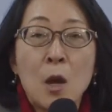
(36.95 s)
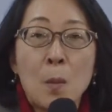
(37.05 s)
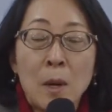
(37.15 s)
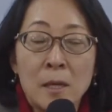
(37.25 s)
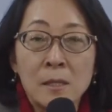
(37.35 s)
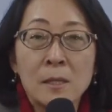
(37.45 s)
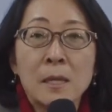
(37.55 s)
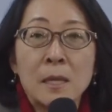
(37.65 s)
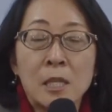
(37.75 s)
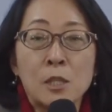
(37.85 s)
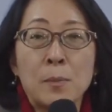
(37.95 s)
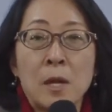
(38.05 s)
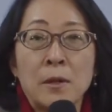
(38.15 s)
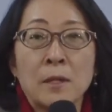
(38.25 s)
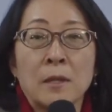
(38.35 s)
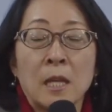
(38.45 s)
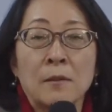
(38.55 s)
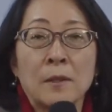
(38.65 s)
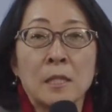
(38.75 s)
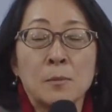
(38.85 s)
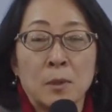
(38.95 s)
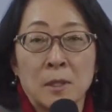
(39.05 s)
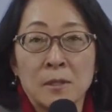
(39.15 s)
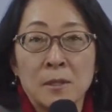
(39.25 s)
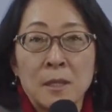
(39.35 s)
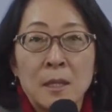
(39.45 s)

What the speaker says: but is bearing the heaviest brunt.